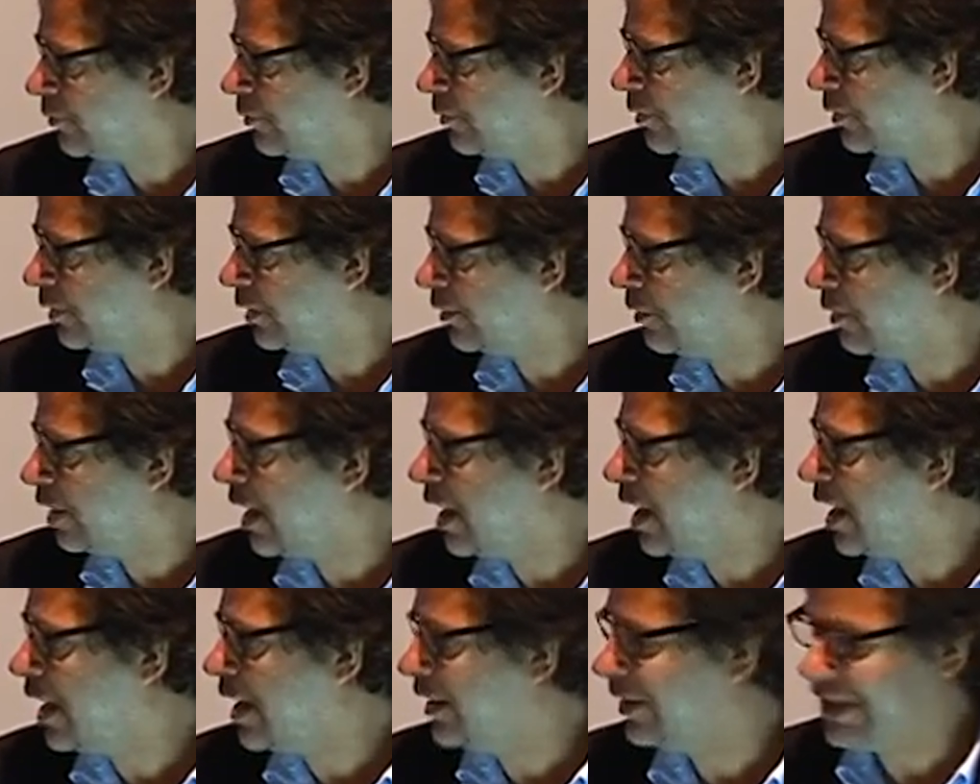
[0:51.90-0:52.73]
wrong there.
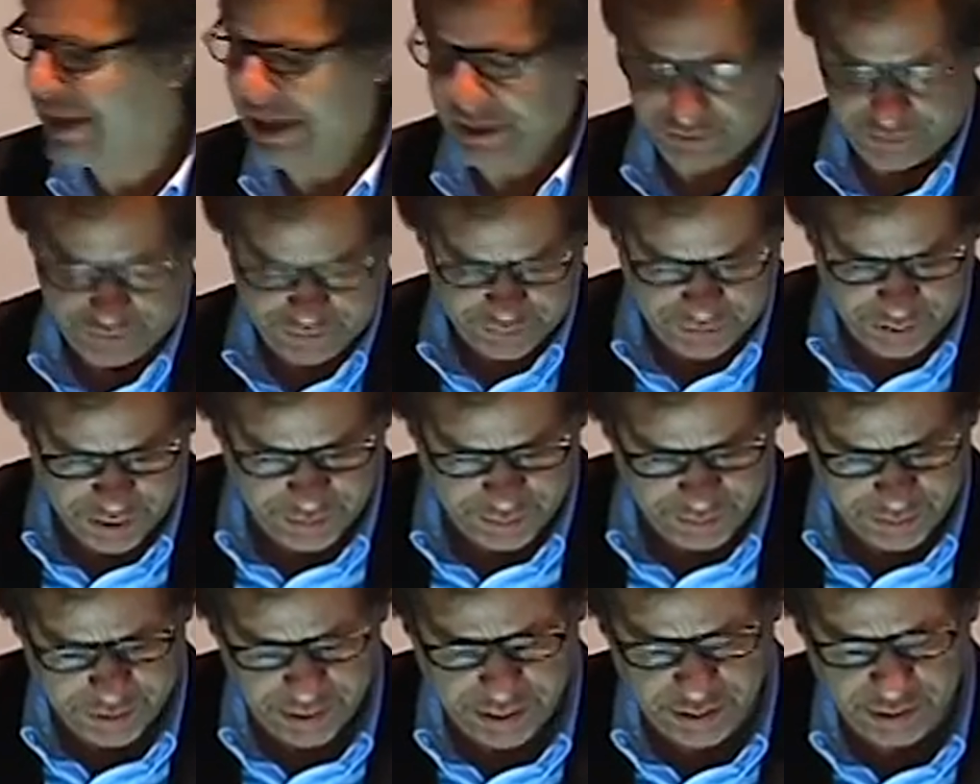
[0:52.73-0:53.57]
Ah, yes,
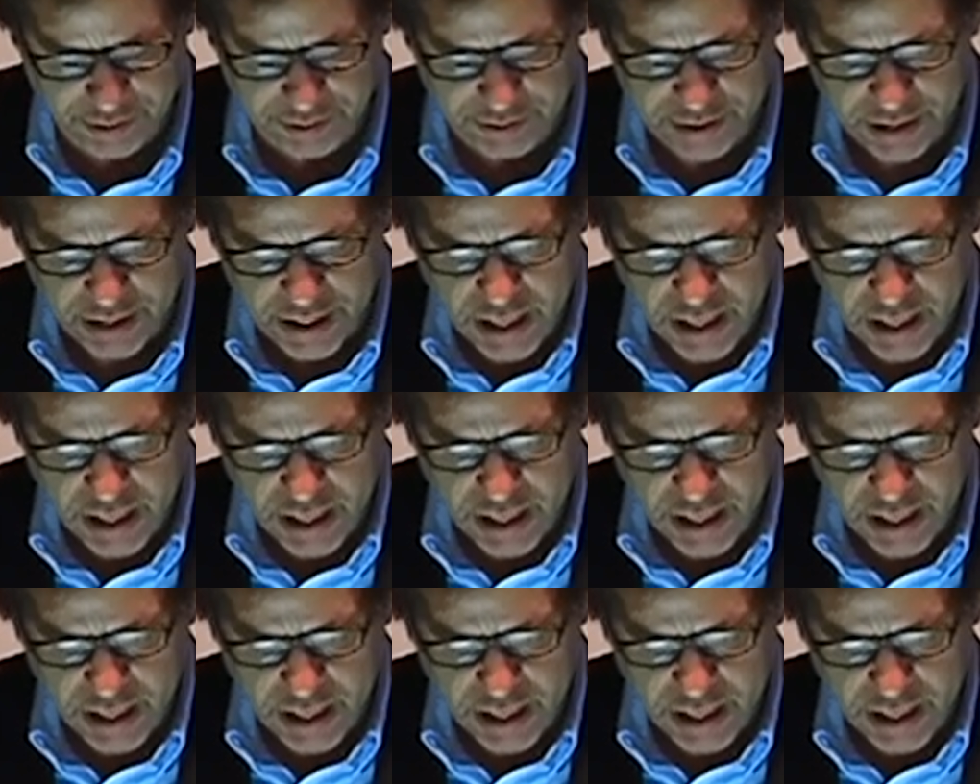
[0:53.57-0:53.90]
okay.